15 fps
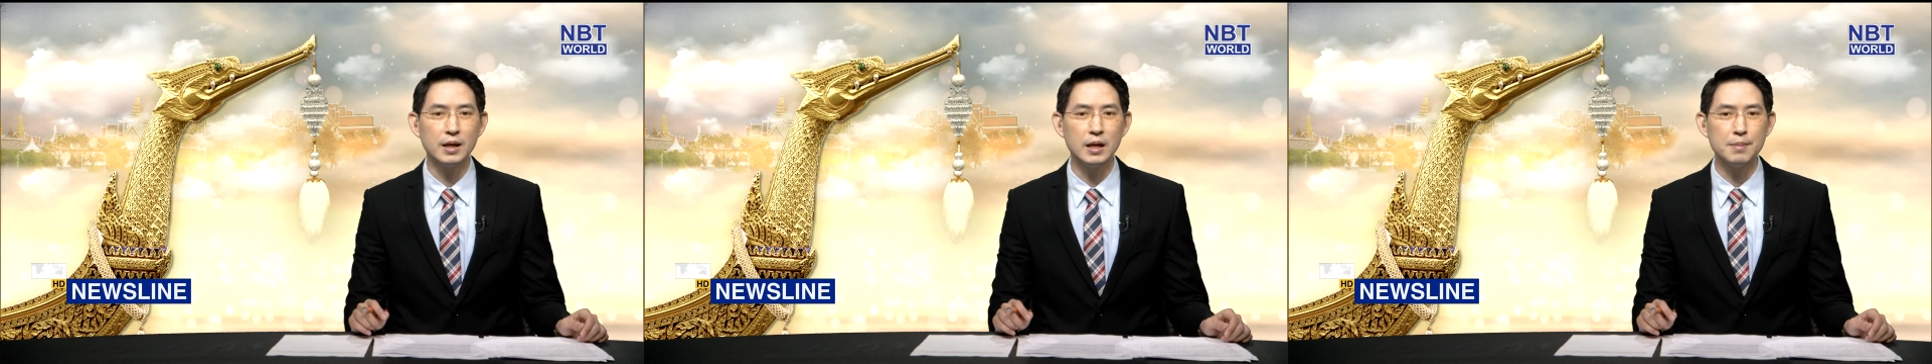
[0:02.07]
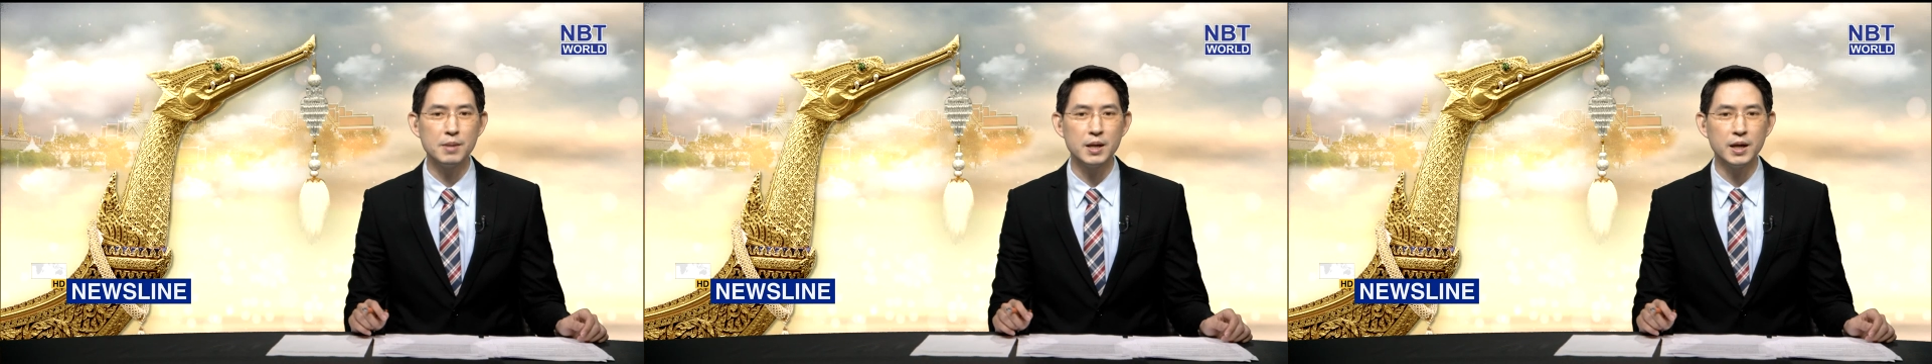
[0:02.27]

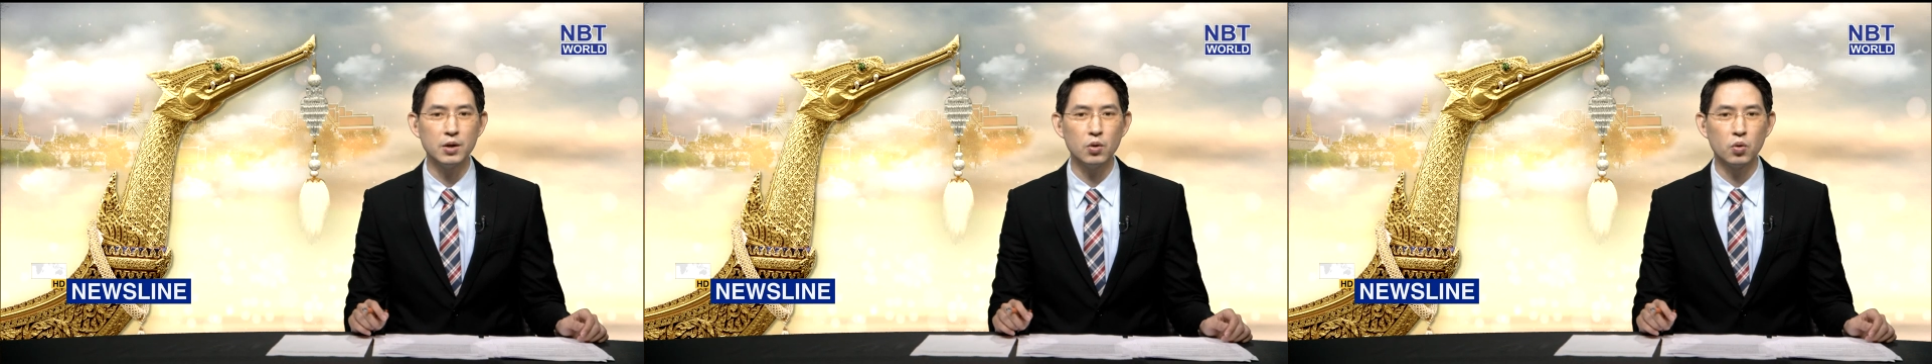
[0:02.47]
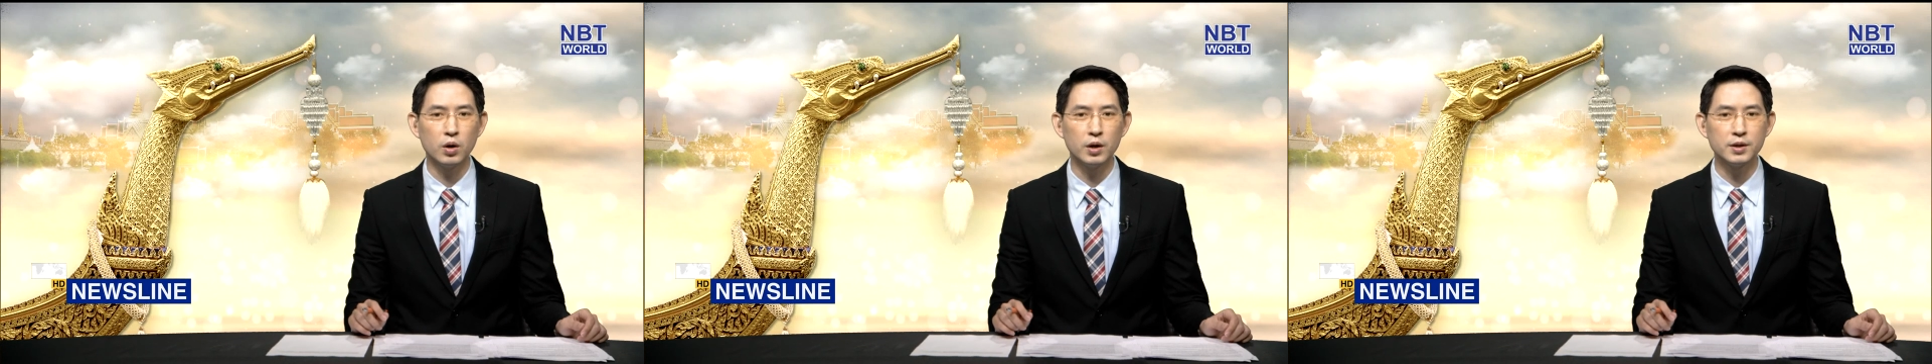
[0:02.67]
Limited,
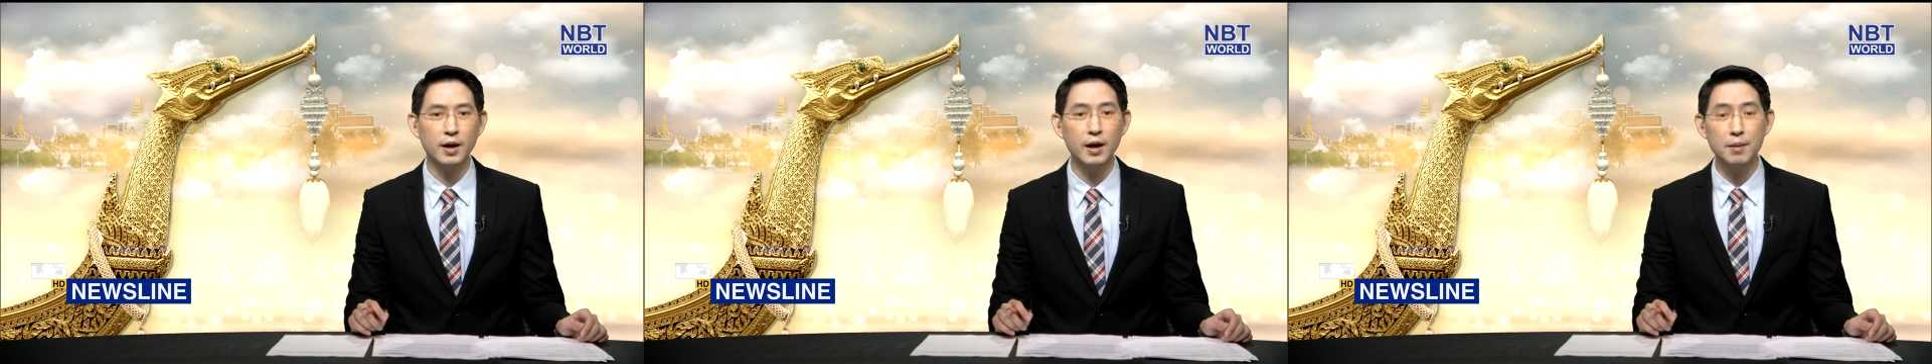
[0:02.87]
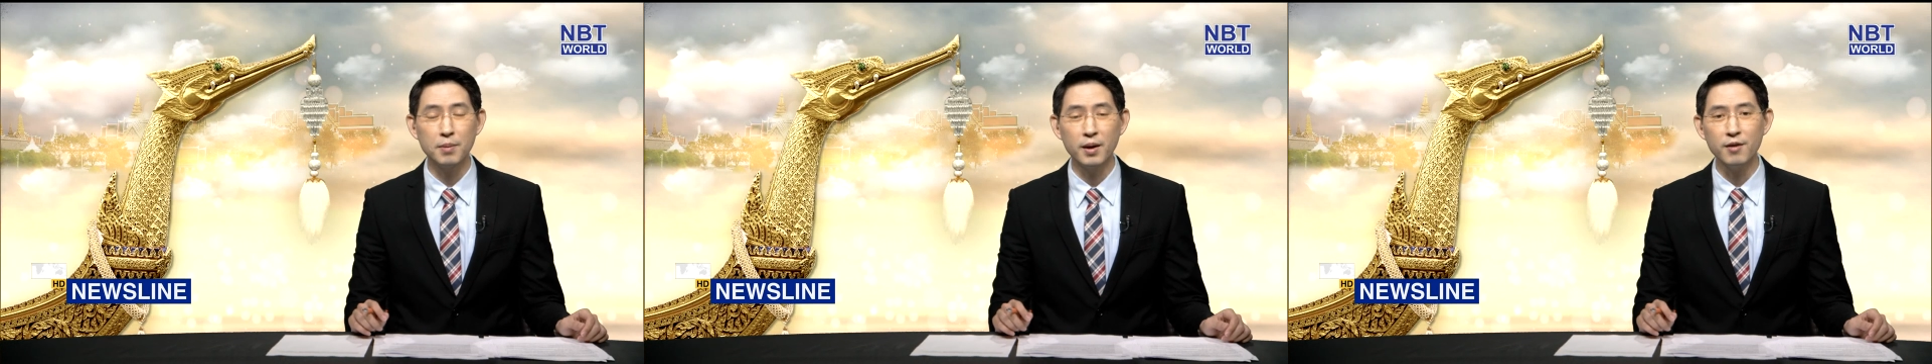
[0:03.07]
or
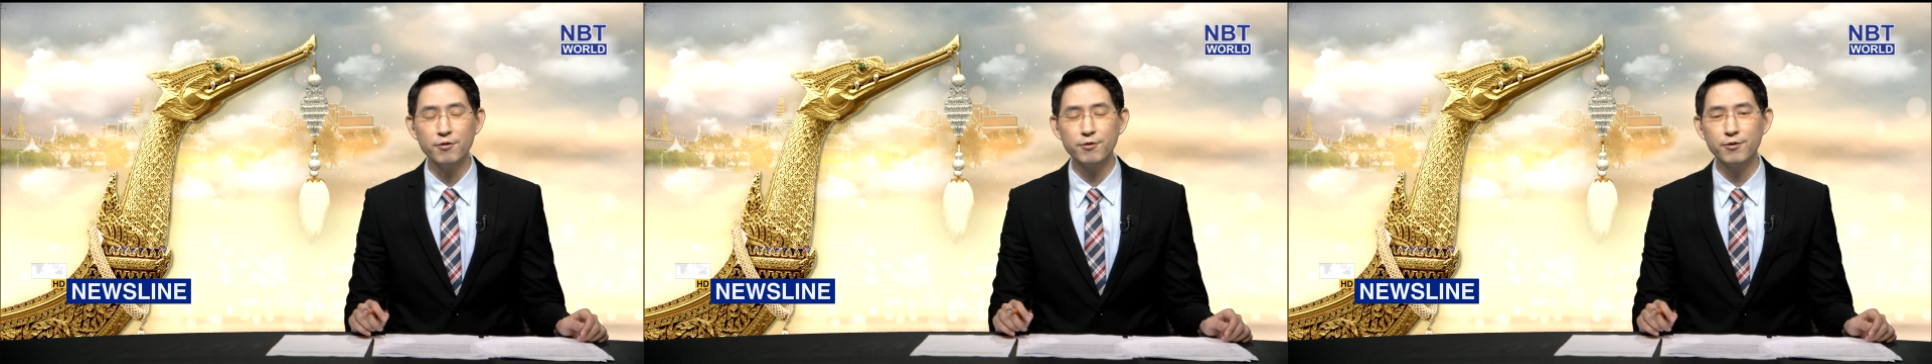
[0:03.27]
Thai Bev,